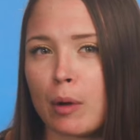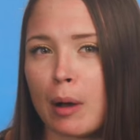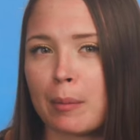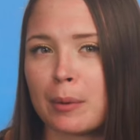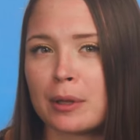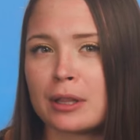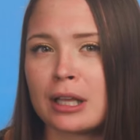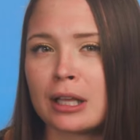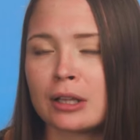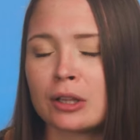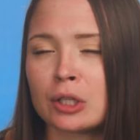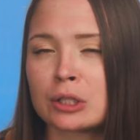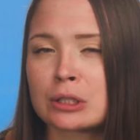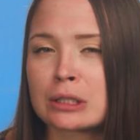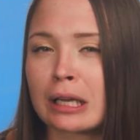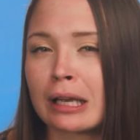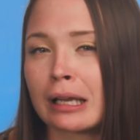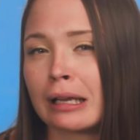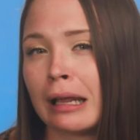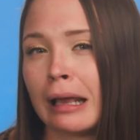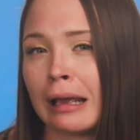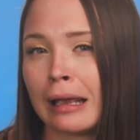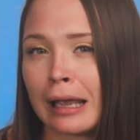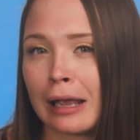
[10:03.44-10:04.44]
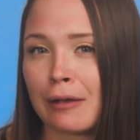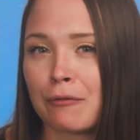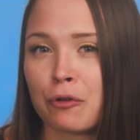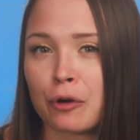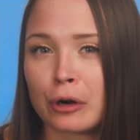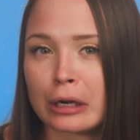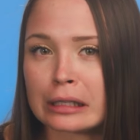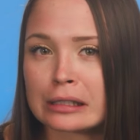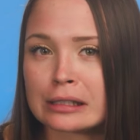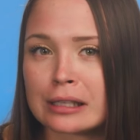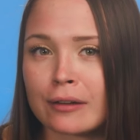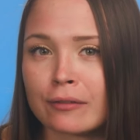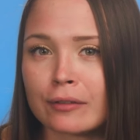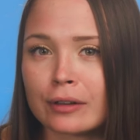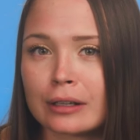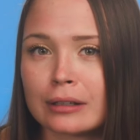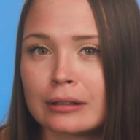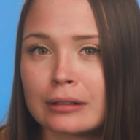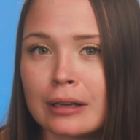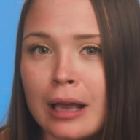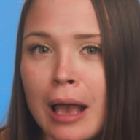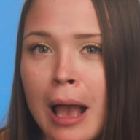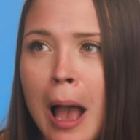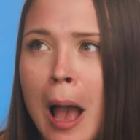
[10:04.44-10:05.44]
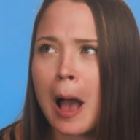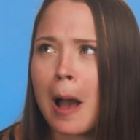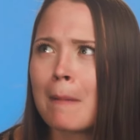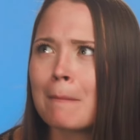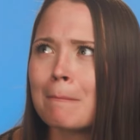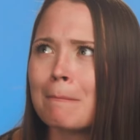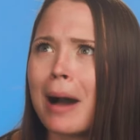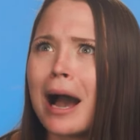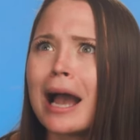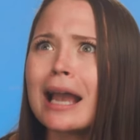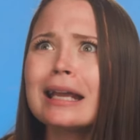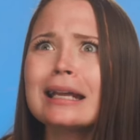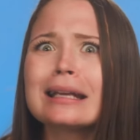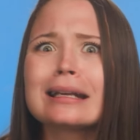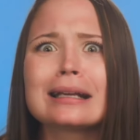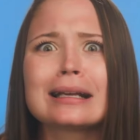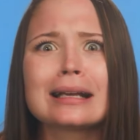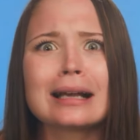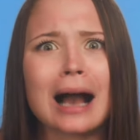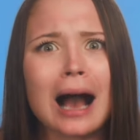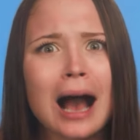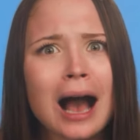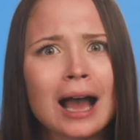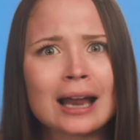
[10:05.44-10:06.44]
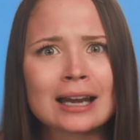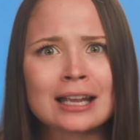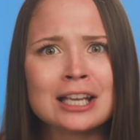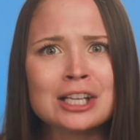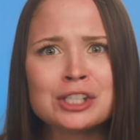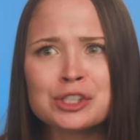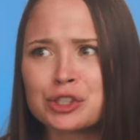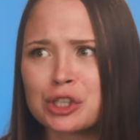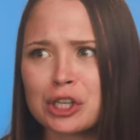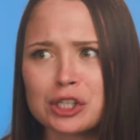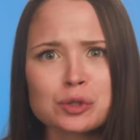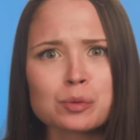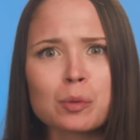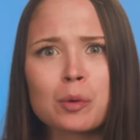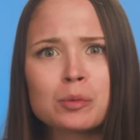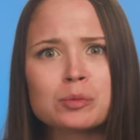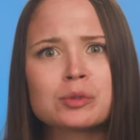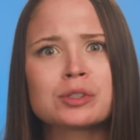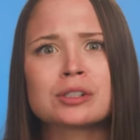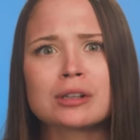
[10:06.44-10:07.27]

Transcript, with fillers: weapon that looked like an AK 47. My God, he just won't